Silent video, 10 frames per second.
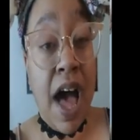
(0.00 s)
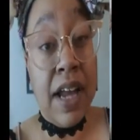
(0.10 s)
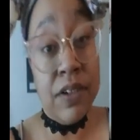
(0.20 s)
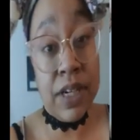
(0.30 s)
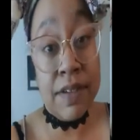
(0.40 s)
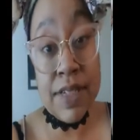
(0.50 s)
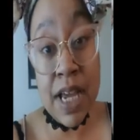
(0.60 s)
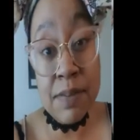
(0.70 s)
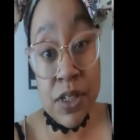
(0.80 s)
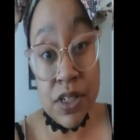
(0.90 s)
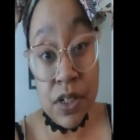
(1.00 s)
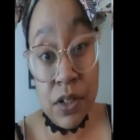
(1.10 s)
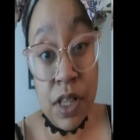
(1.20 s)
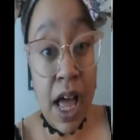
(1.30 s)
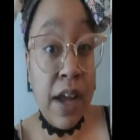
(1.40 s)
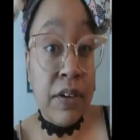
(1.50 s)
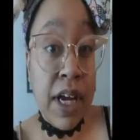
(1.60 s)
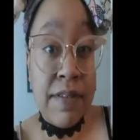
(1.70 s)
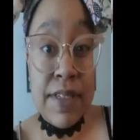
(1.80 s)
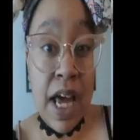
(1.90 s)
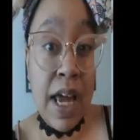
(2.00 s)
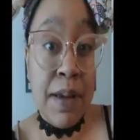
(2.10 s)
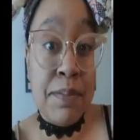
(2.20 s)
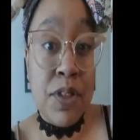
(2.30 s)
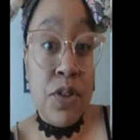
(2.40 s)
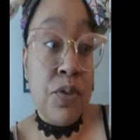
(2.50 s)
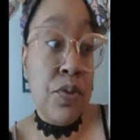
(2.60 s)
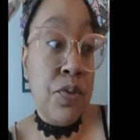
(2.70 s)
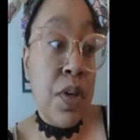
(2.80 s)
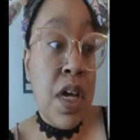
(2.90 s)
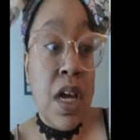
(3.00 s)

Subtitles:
I don't have time to journal, I don't have time to